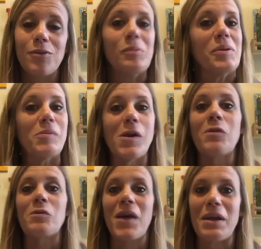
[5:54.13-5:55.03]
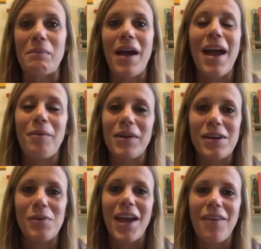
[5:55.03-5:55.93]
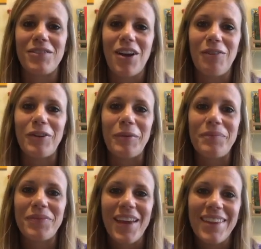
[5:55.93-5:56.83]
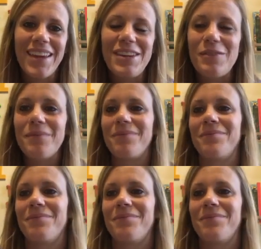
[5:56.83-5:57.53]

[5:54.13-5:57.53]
You will be blown away by how many we have to offer. Thank you.